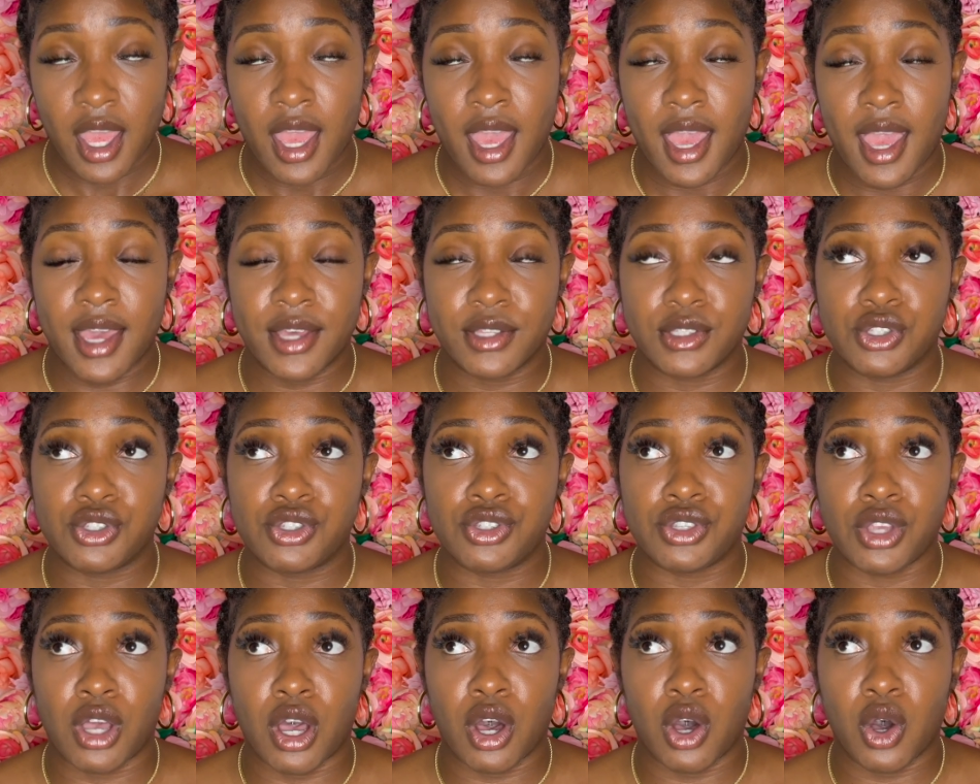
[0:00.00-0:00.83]
And
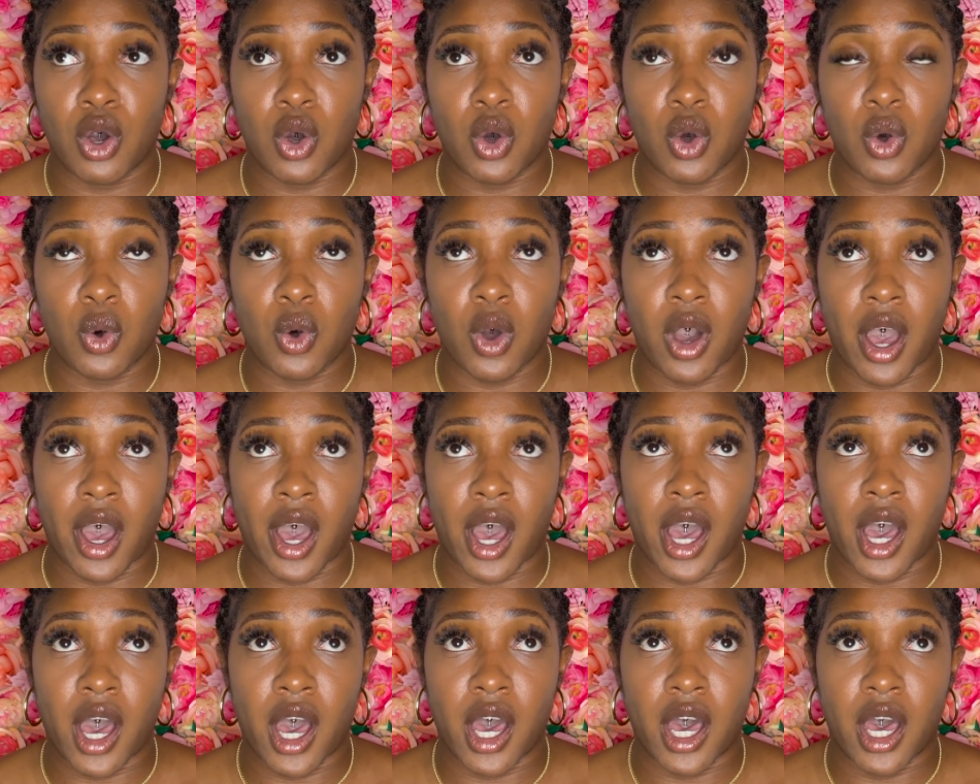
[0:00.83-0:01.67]
so
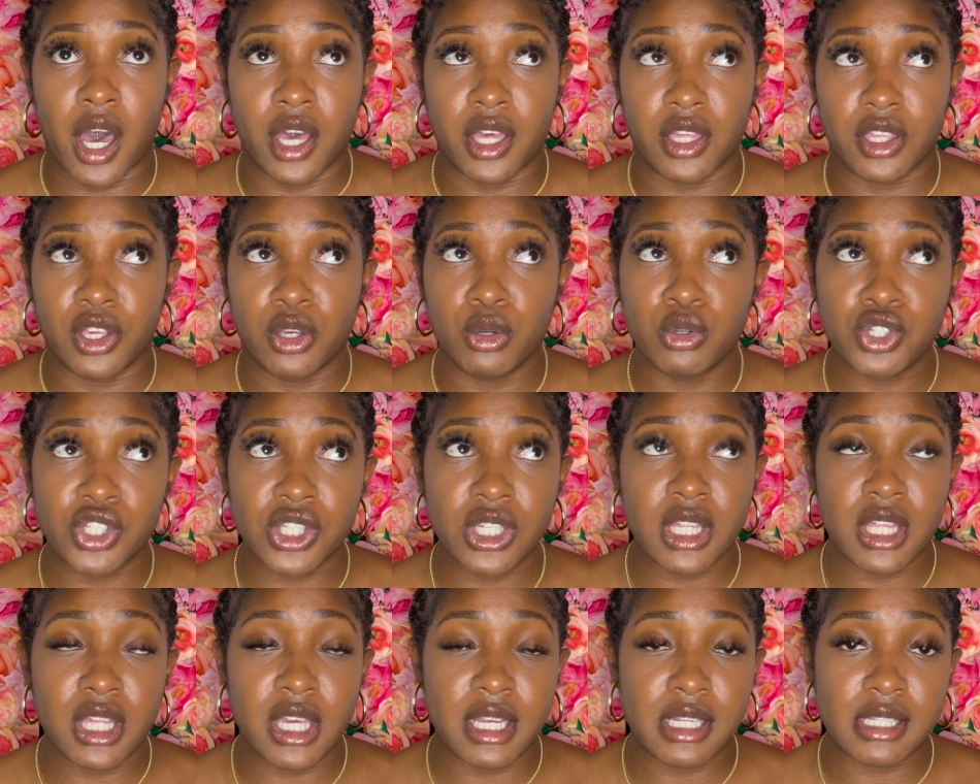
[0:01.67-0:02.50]
usually
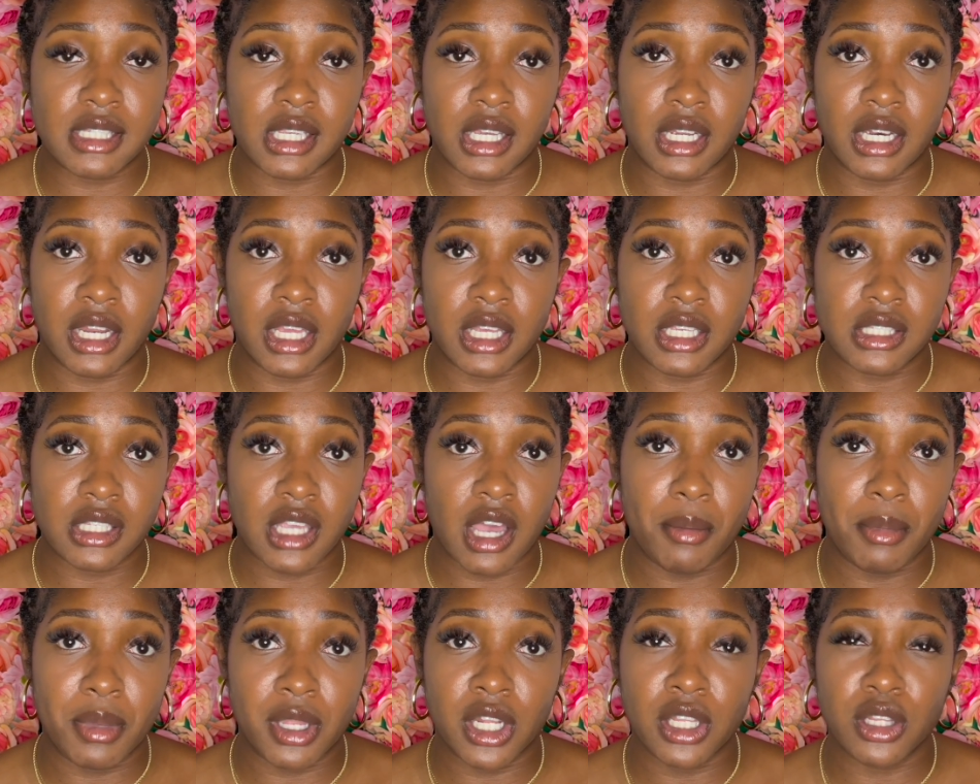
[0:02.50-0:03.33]
the attendings
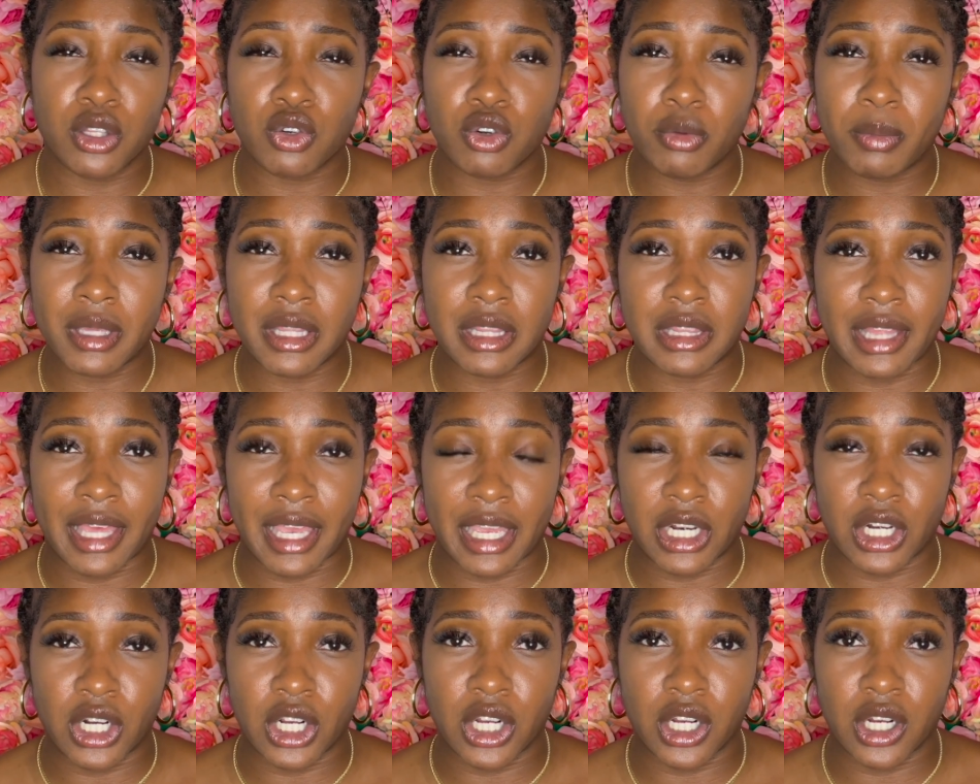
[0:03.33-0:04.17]
come in a little bit
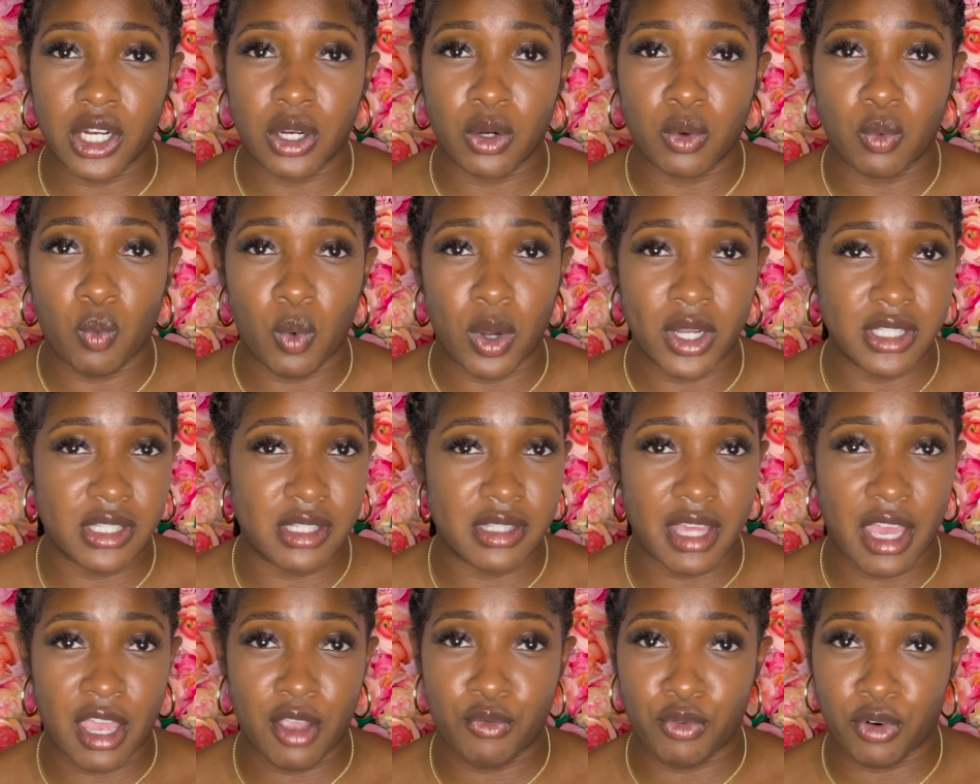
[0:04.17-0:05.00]
later once
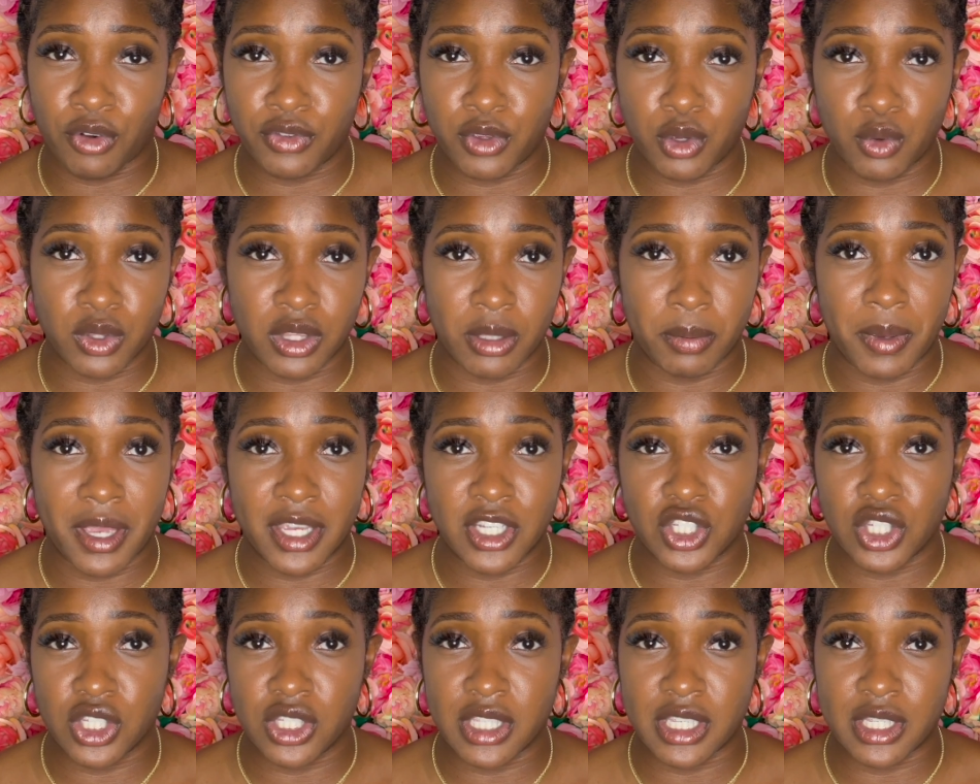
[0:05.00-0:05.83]
they've reviewed the
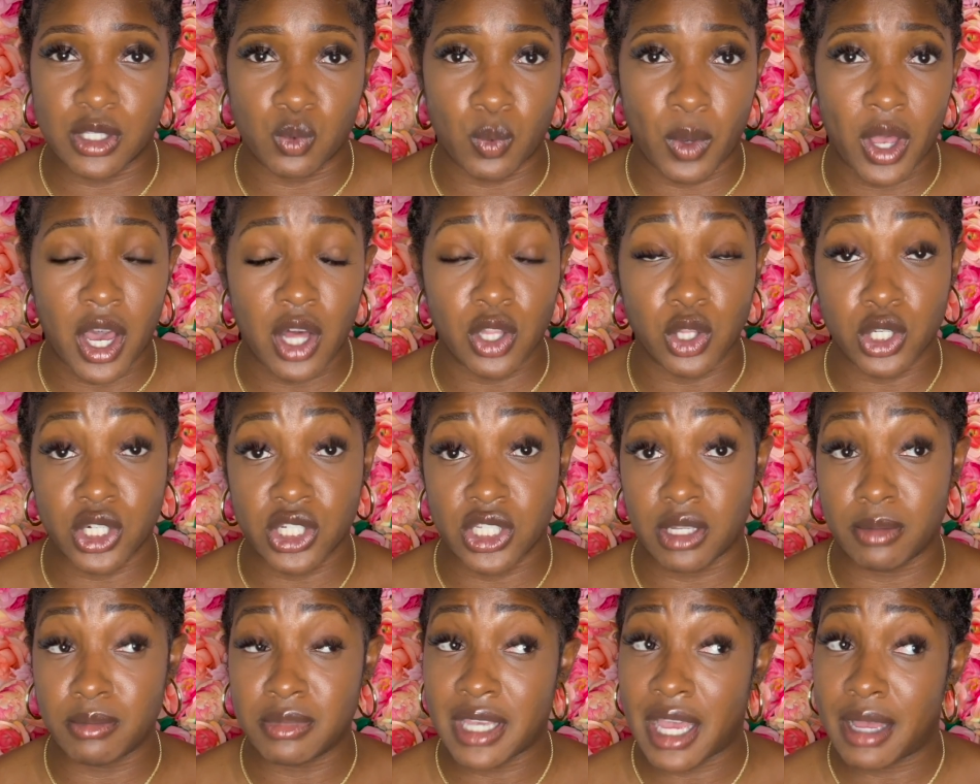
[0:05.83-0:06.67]
patients as well, or
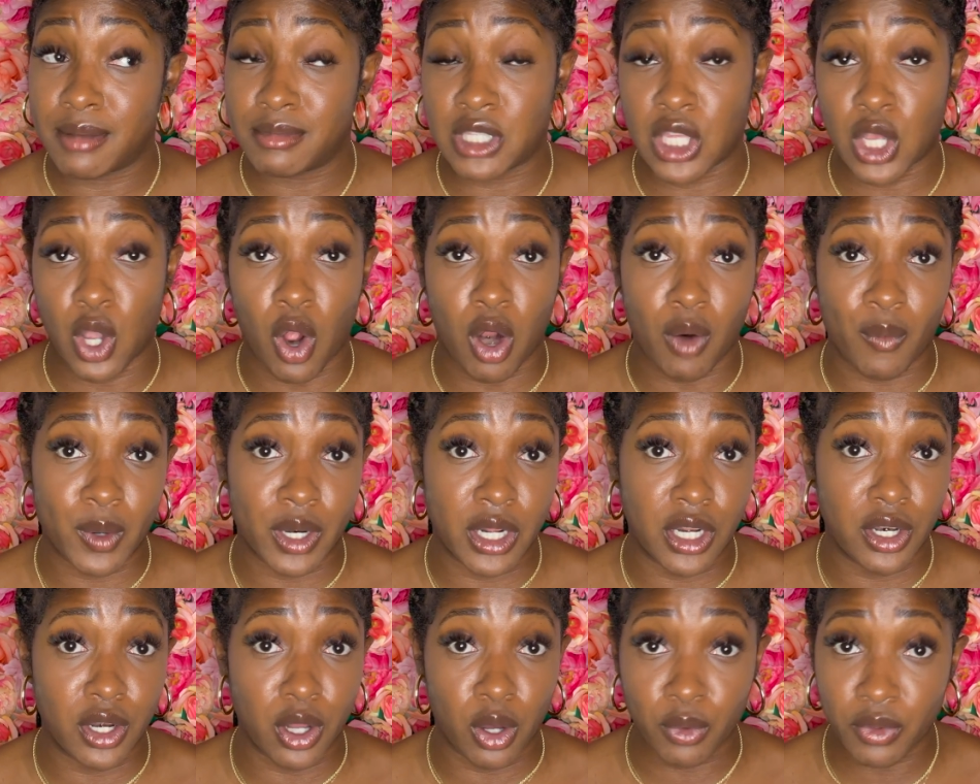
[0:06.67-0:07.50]
sometimes they already
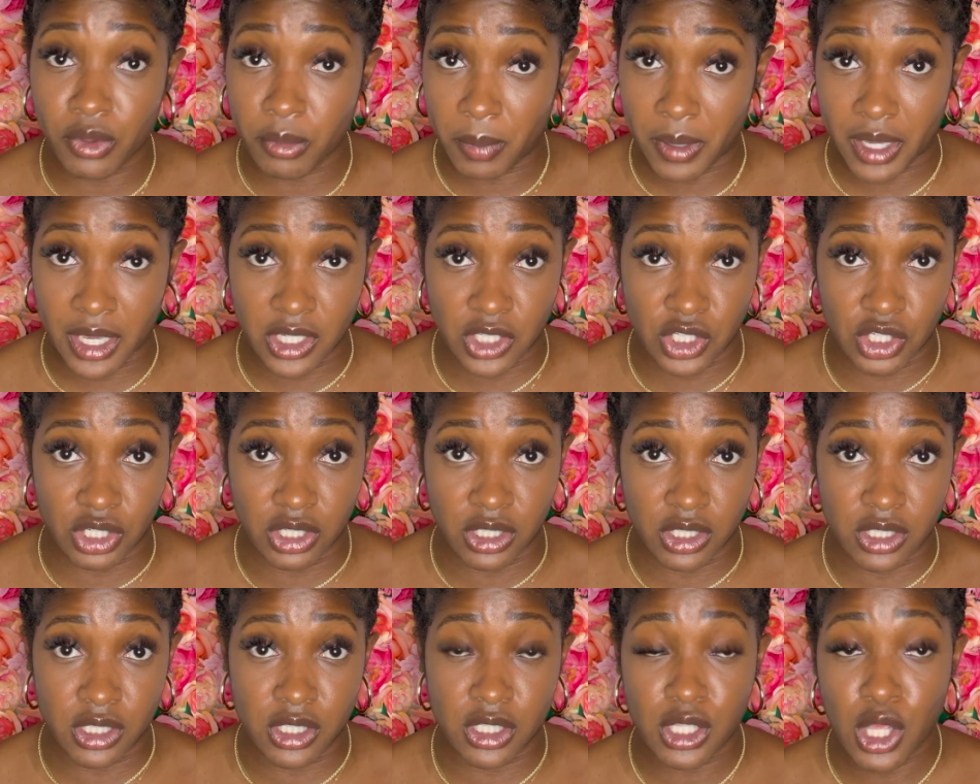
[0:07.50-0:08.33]
know the
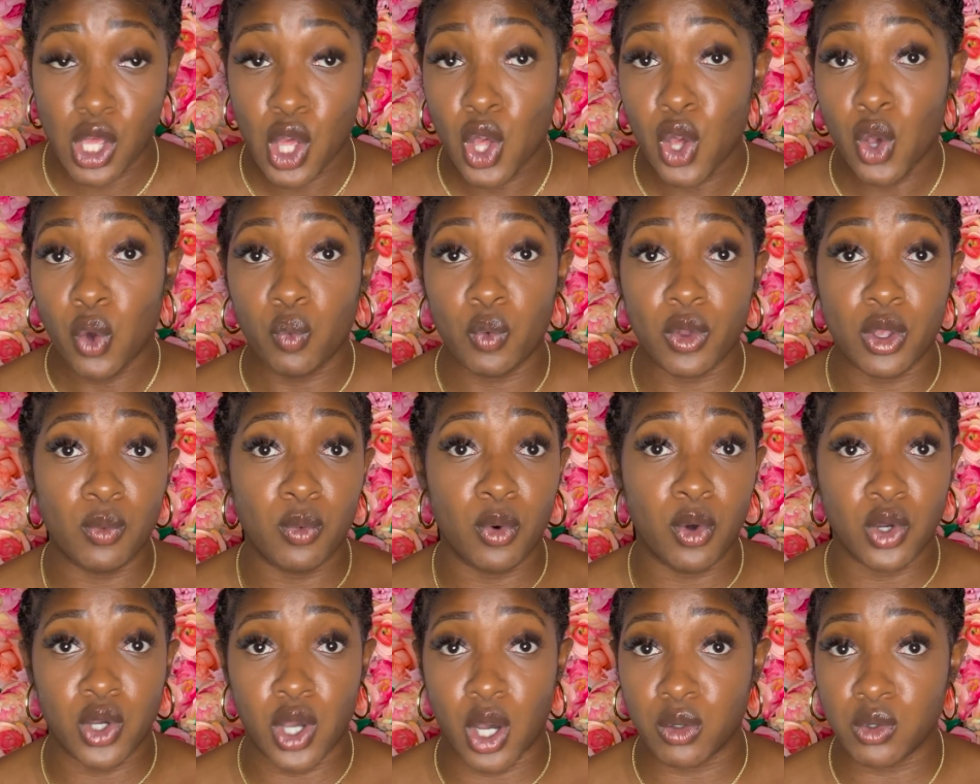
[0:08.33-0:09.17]
patients. We
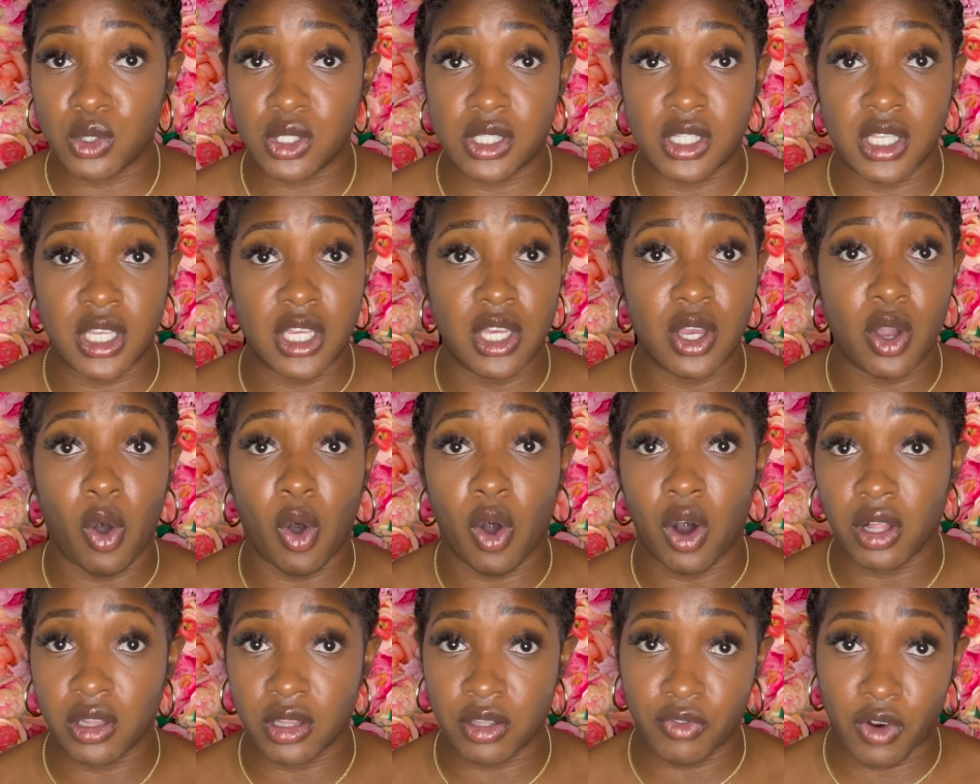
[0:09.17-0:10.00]
will go see
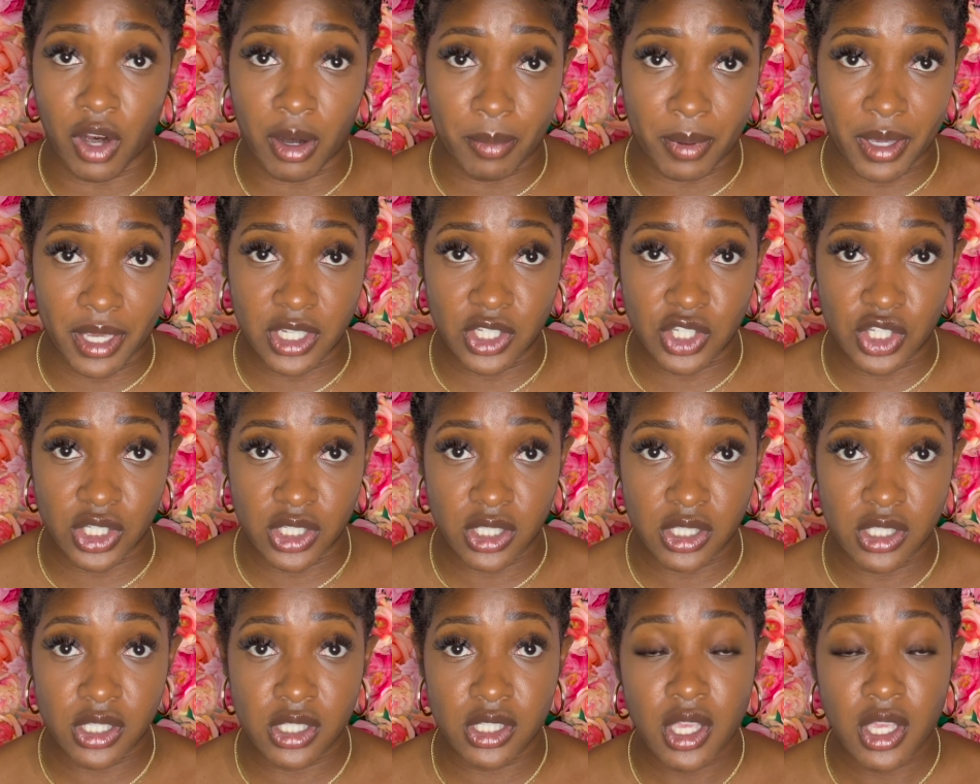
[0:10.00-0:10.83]
all of our patients.